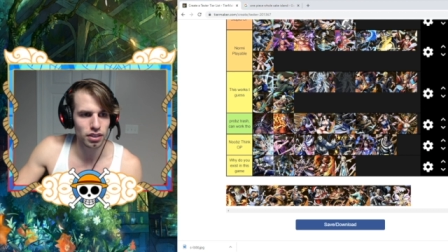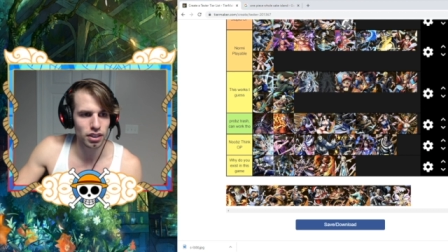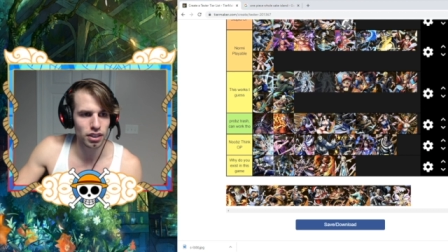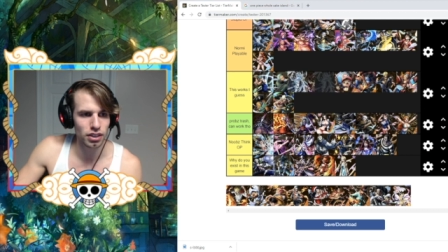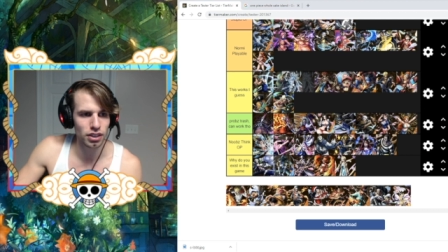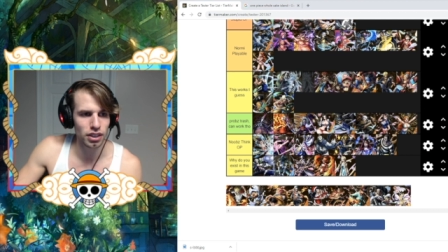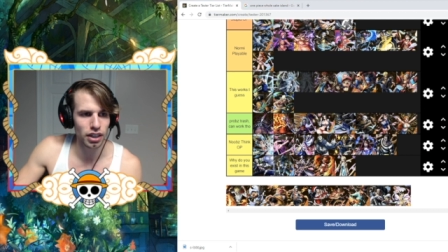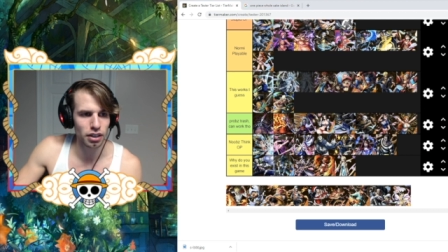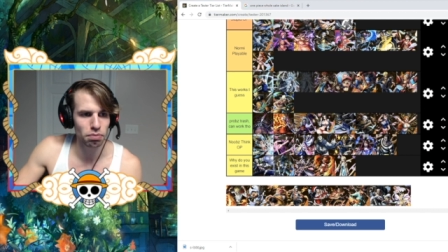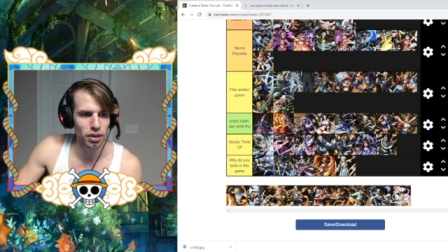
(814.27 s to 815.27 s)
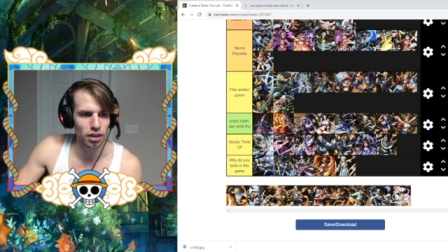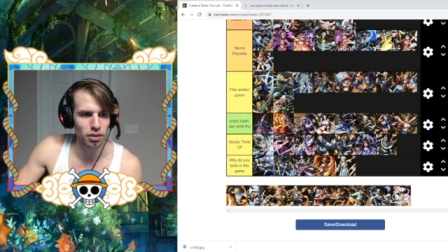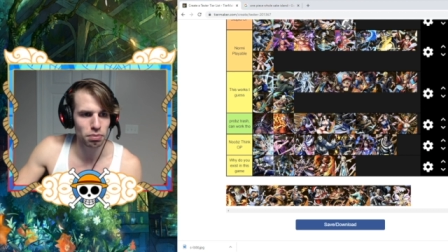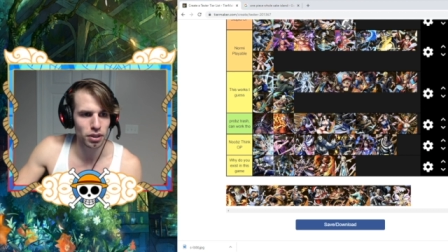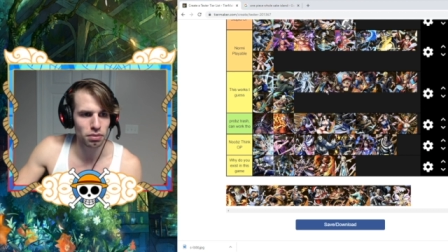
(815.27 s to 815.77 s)
Kiji I can
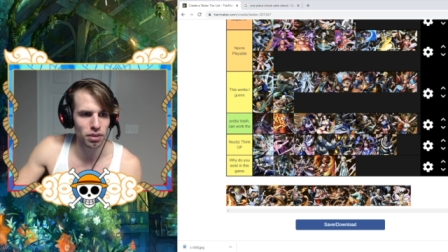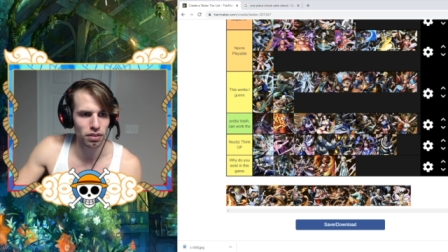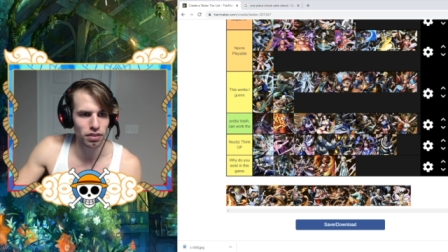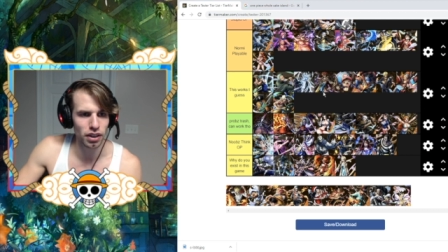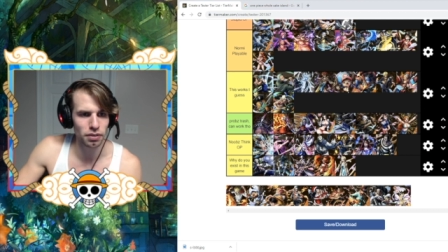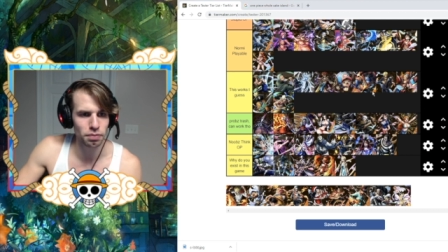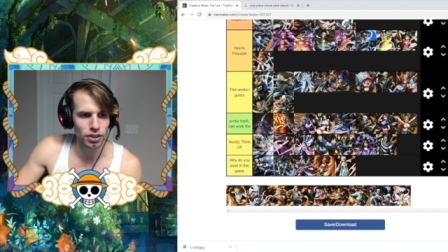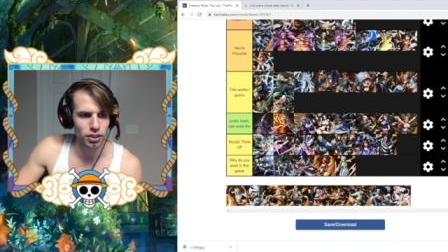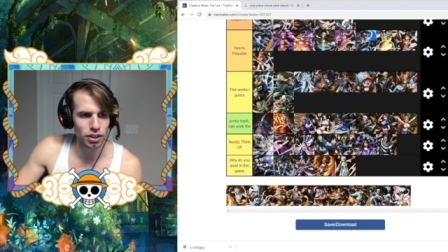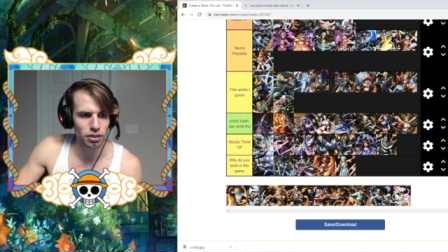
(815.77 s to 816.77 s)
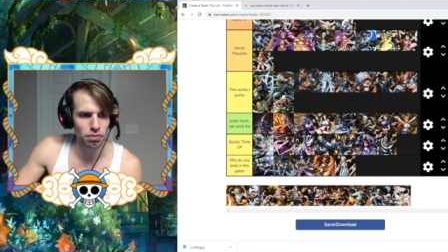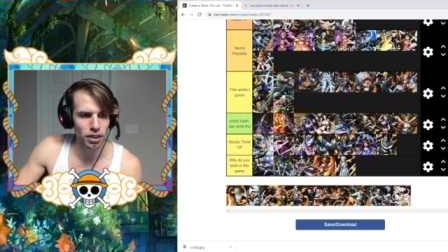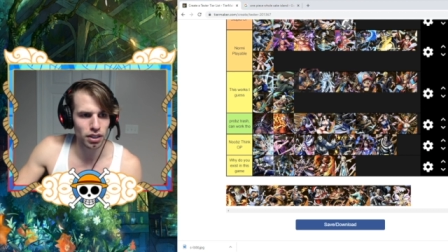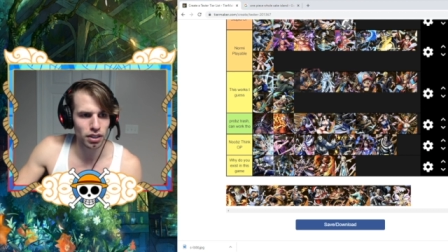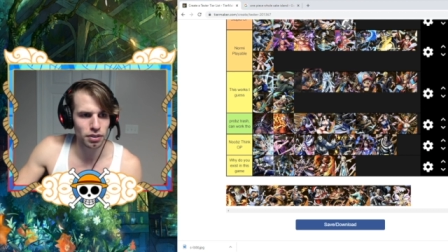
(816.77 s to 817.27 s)
probably put above them.
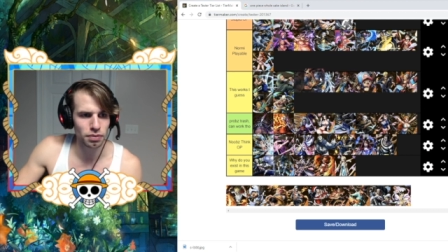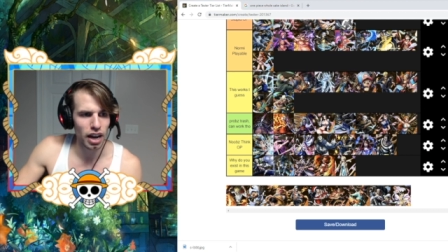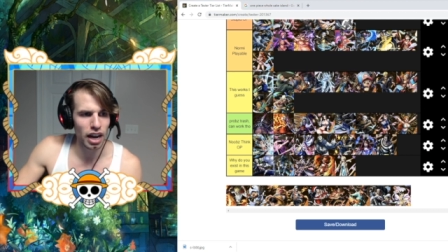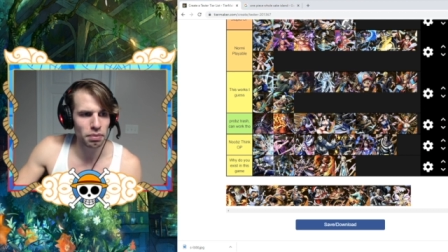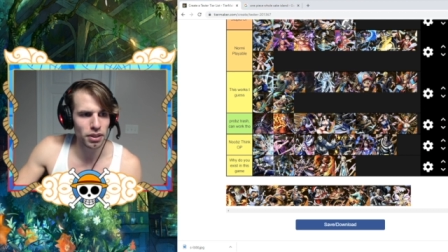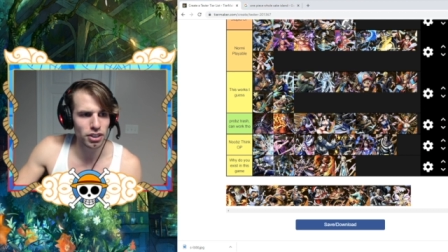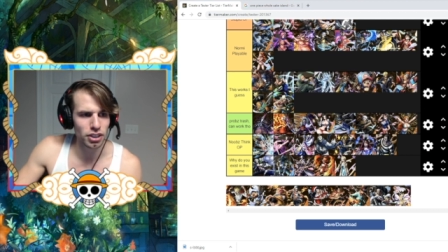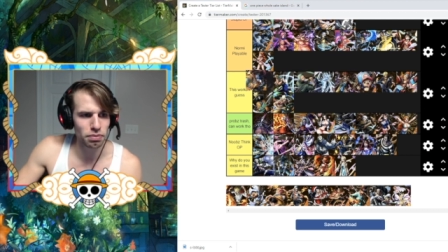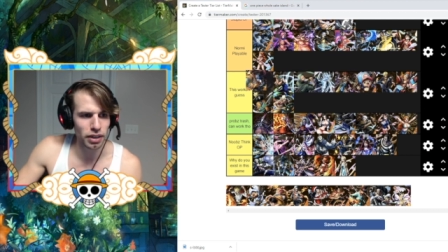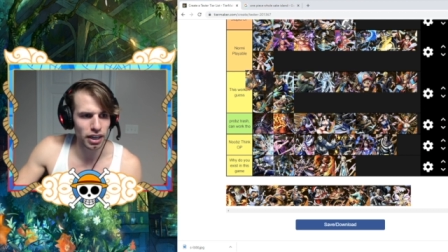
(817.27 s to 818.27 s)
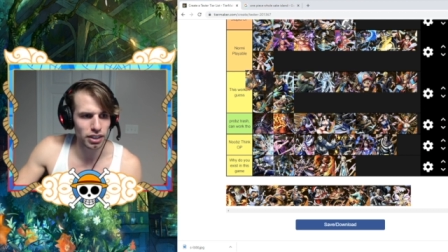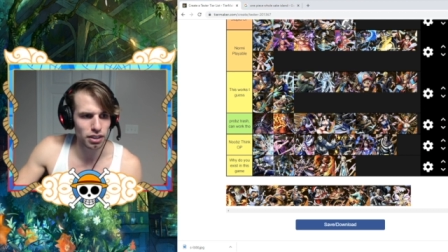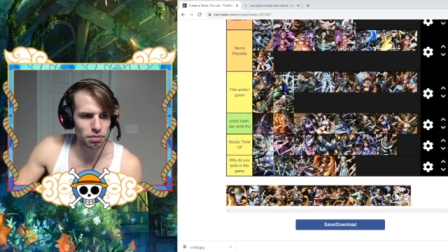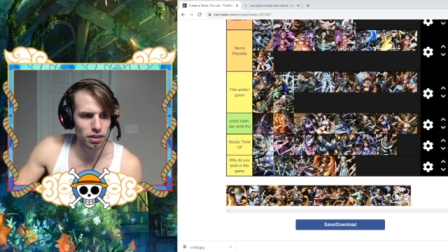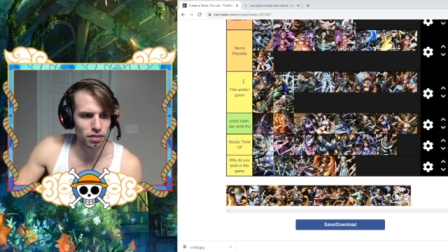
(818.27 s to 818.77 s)
Jinbei, I'd put Jinbei actually
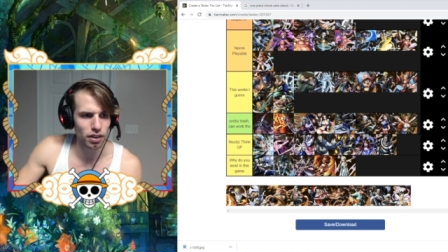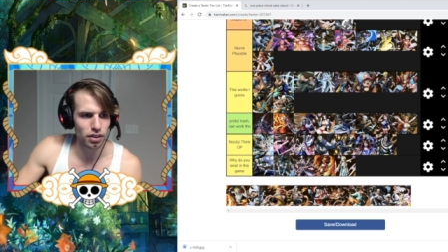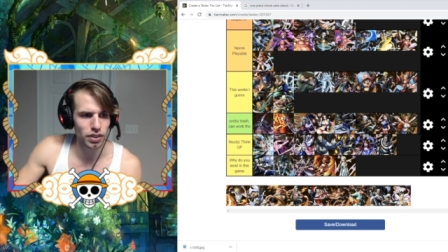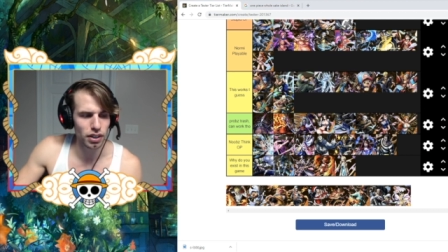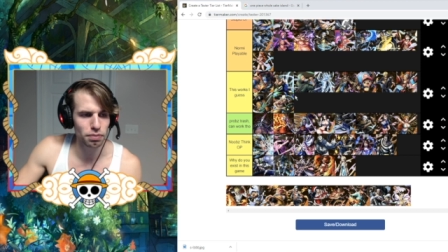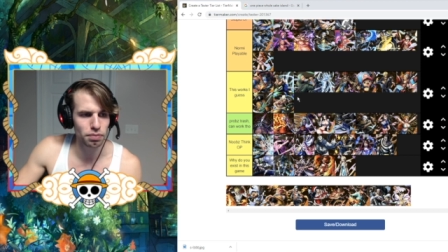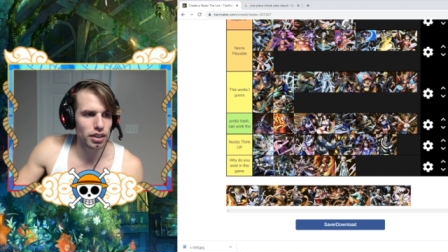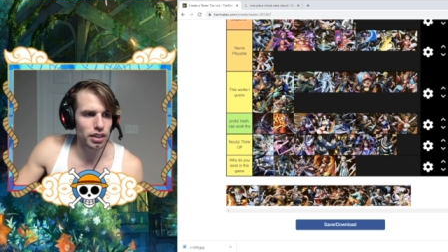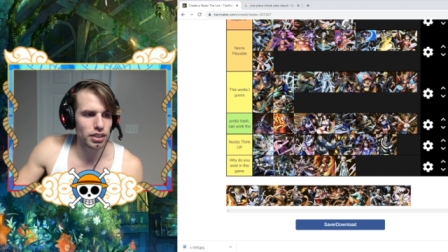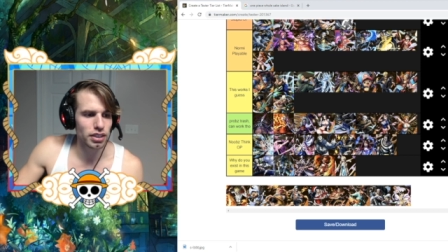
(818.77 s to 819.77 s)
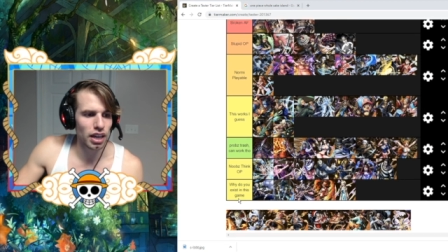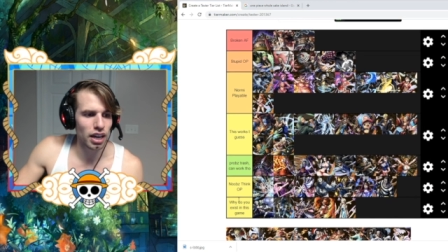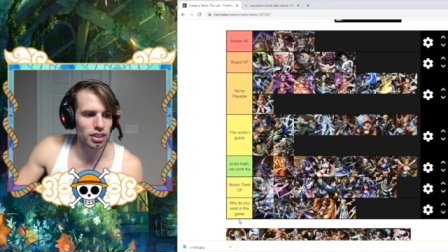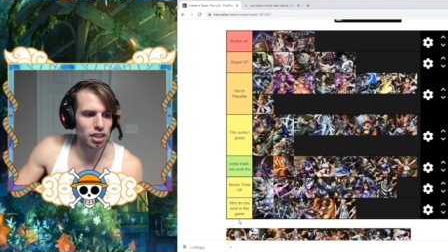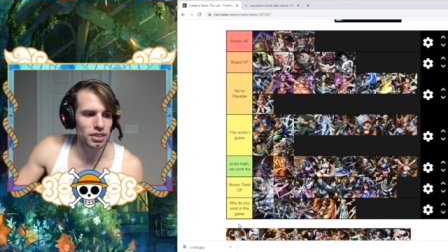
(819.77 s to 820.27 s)
above all of them. This
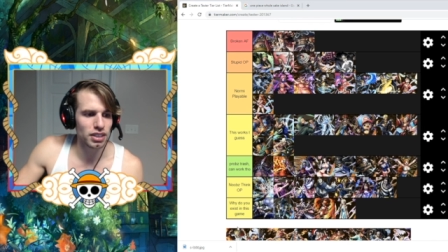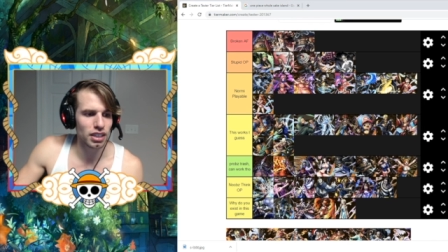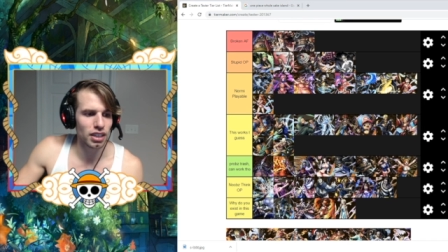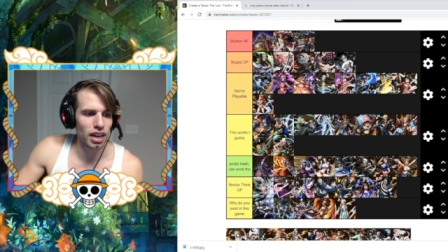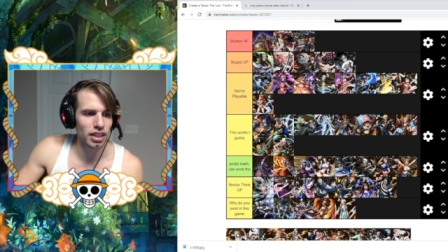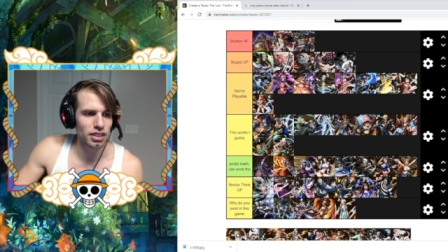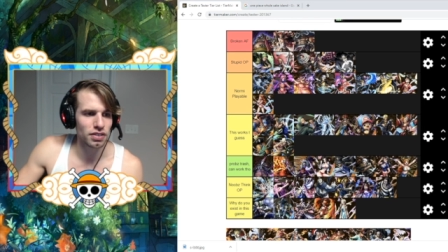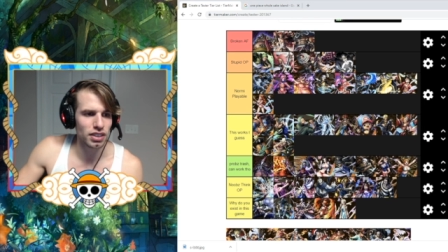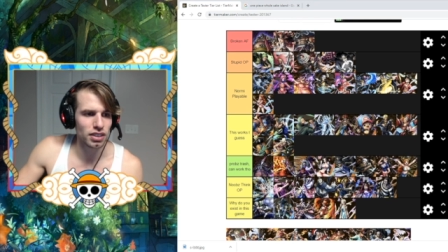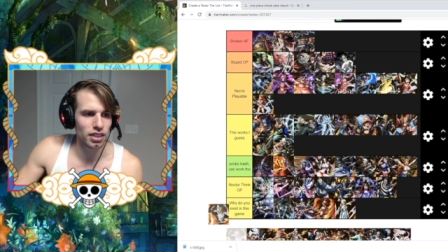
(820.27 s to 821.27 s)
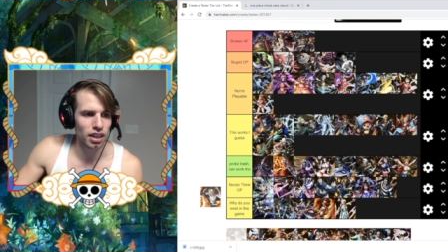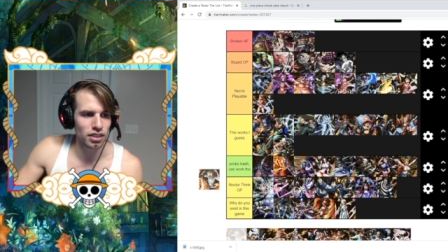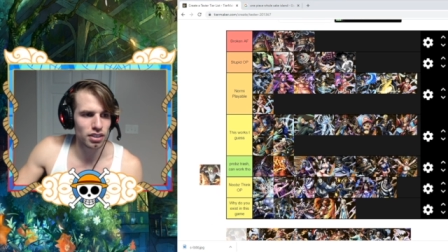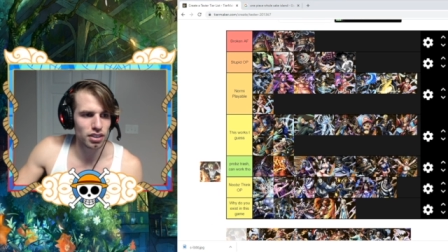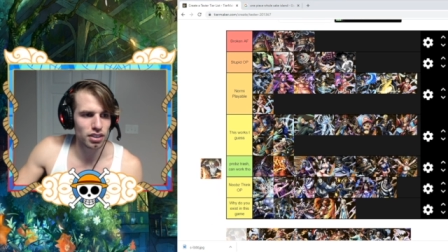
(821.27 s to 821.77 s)
Sanji, I've been seeing lots of these
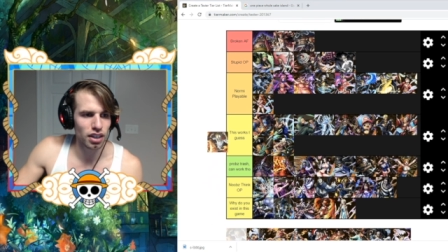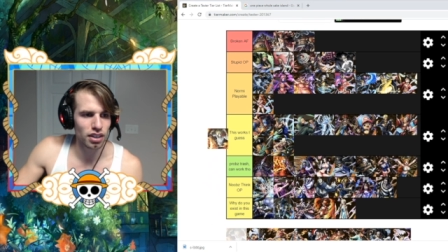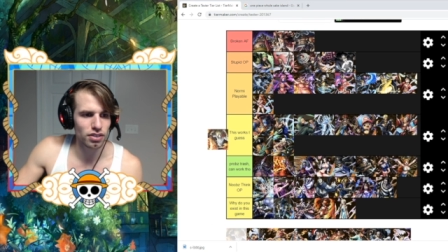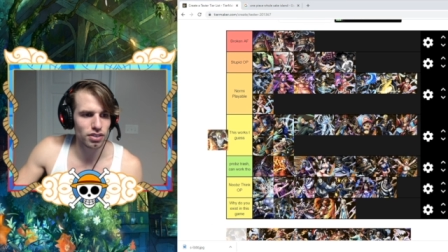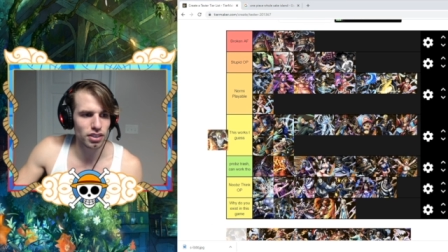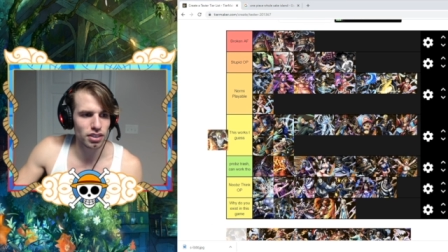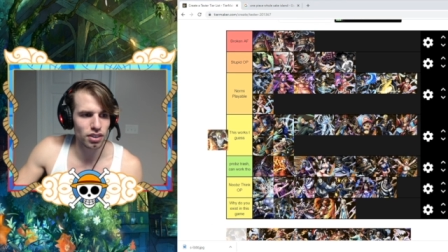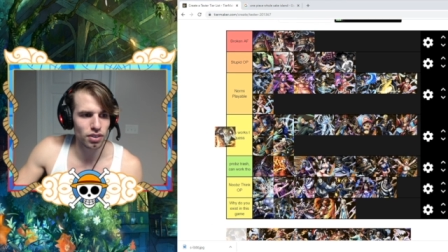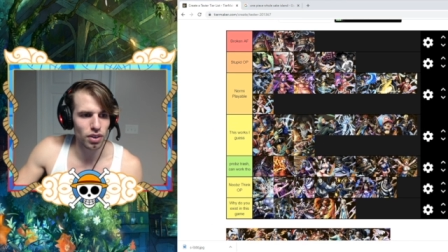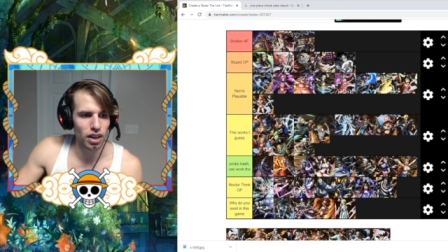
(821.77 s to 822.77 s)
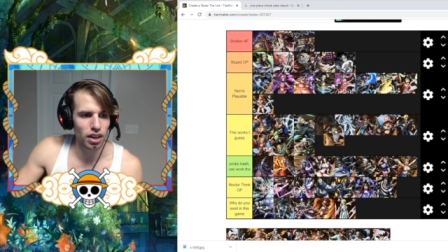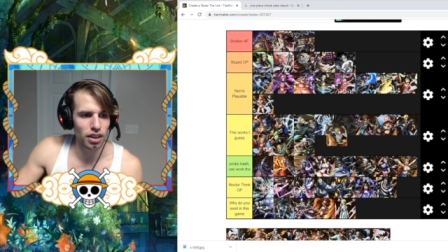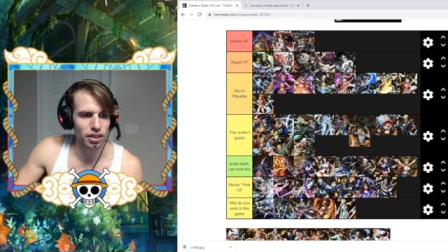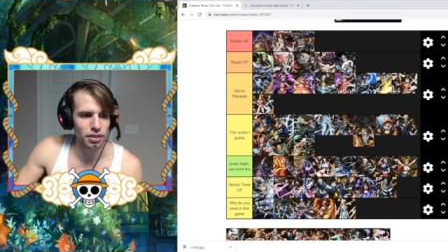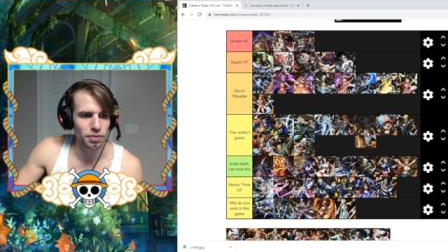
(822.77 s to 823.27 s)
Sanjis, and I don't really know why.